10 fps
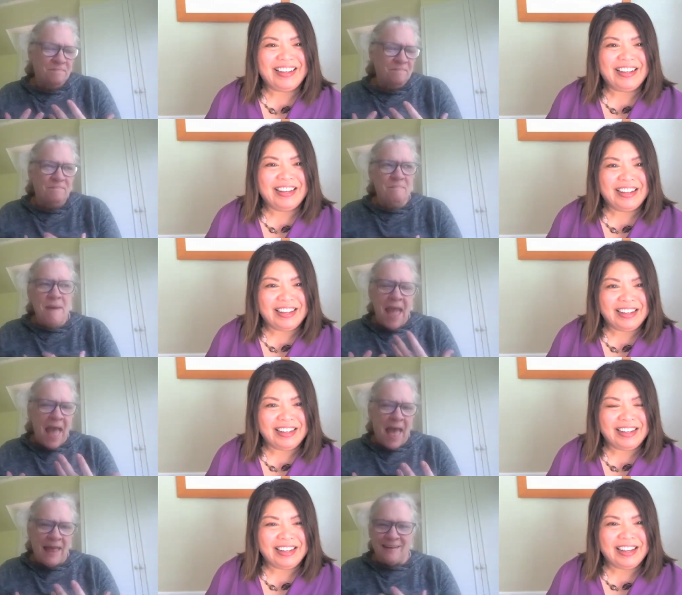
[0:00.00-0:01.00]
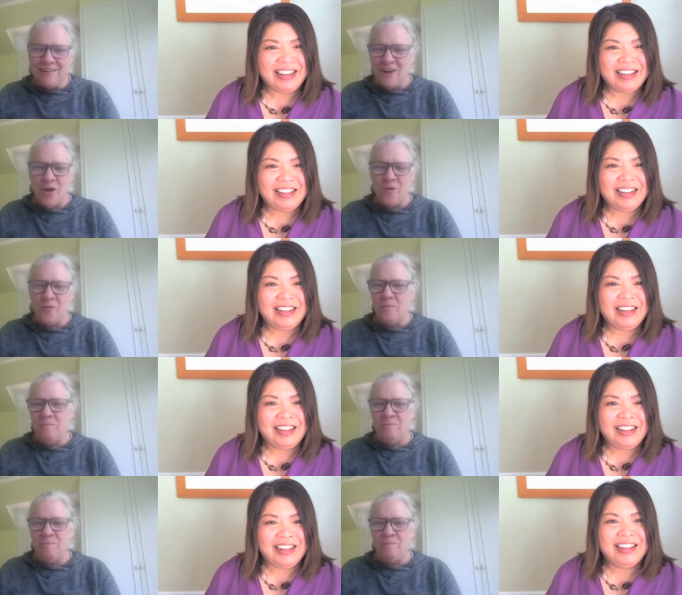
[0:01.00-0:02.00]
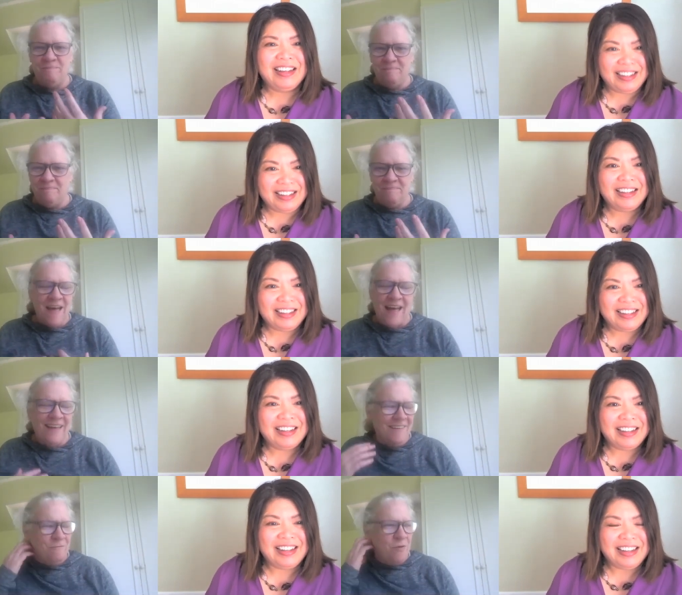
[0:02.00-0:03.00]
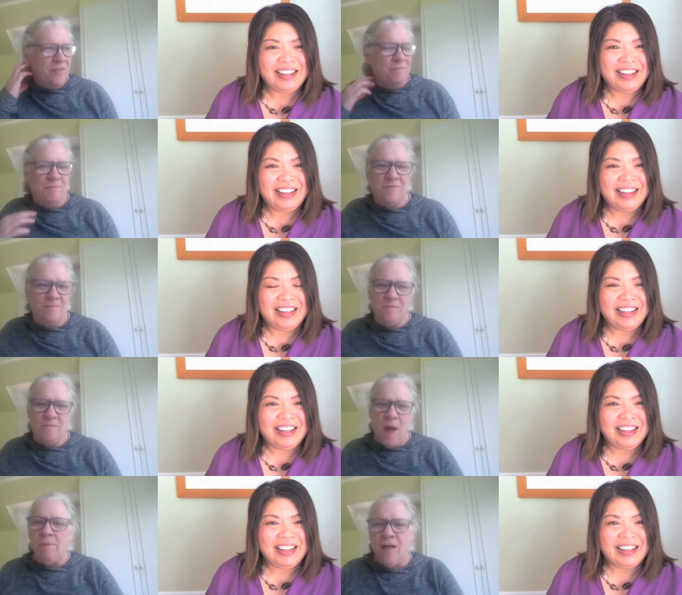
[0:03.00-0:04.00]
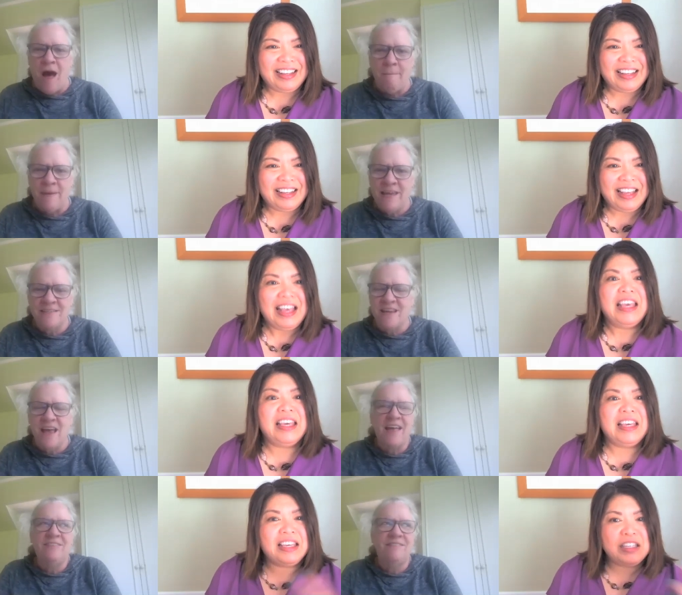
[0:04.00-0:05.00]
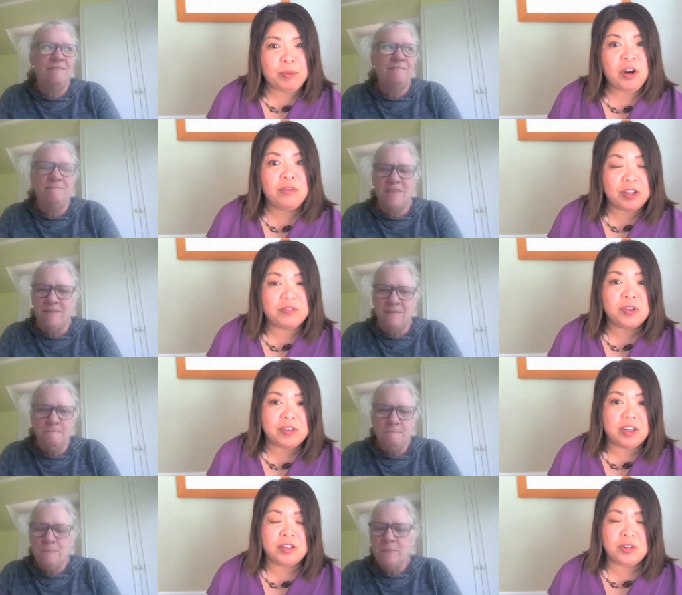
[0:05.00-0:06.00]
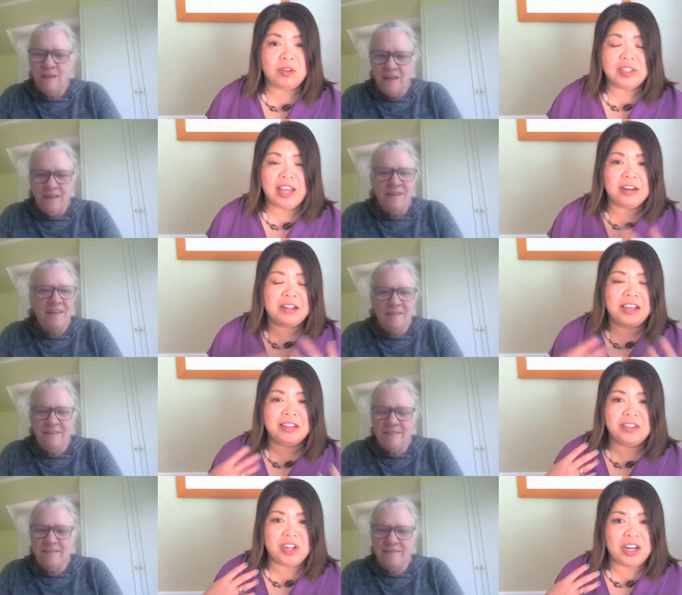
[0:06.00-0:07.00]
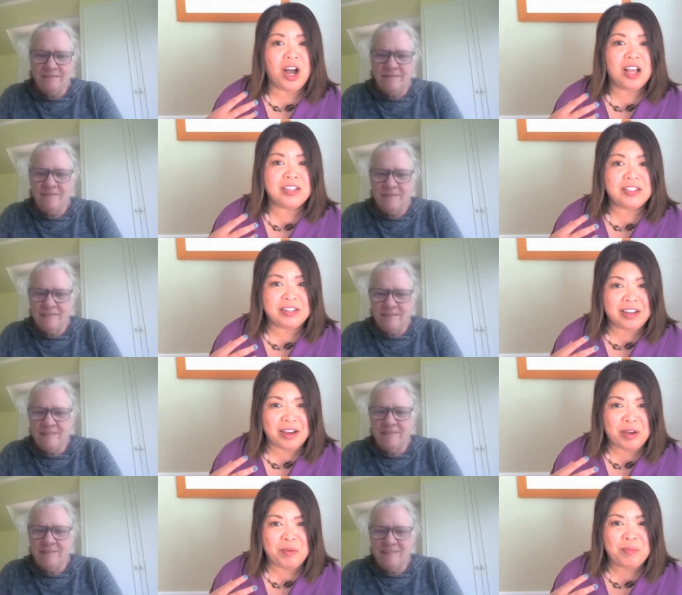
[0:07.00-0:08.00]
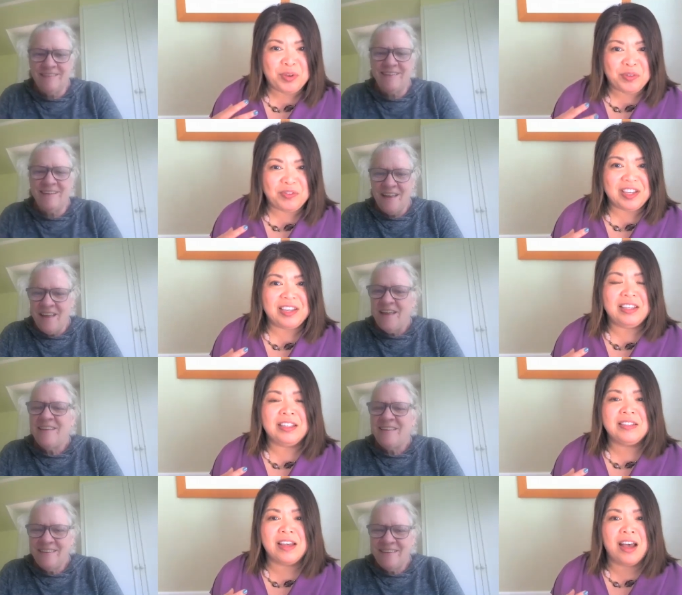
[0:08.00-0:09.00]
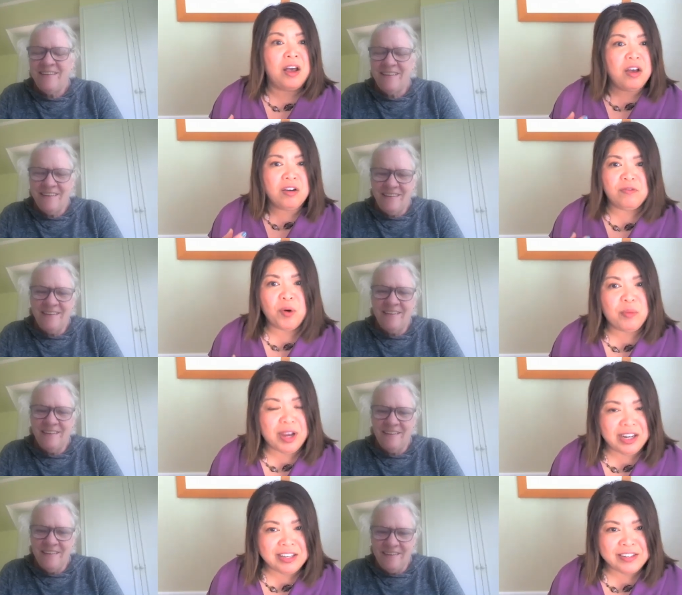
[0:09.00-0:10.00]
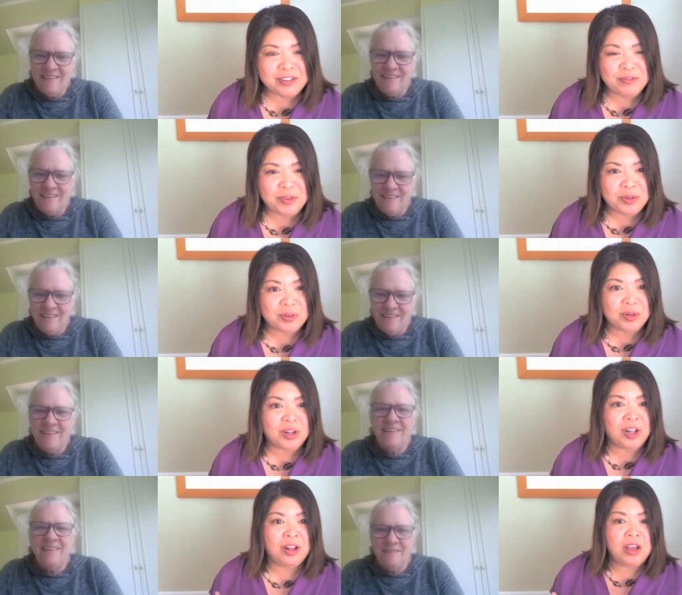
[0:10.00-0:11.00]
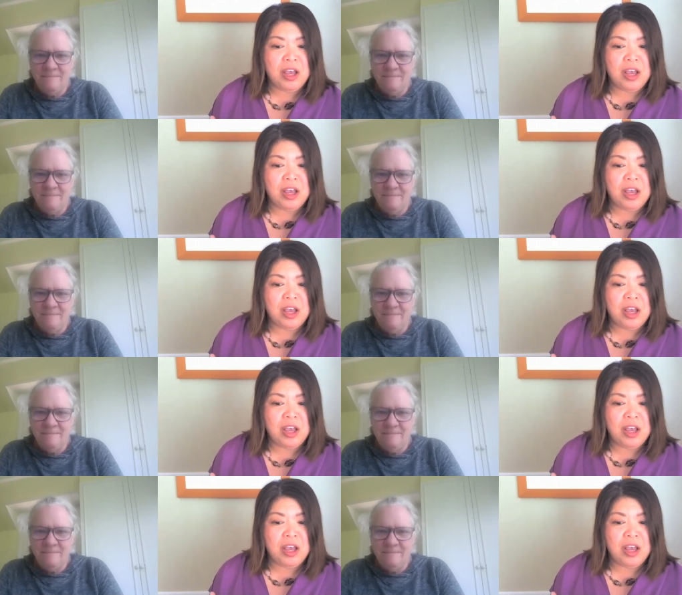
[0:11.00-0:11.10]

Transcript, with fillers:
Speaker 1: man you know uh, with aplomb he's he's
Speaker 2: perfect for such roles kind of like the jane austen uh, movies uh, four weddings and a funeral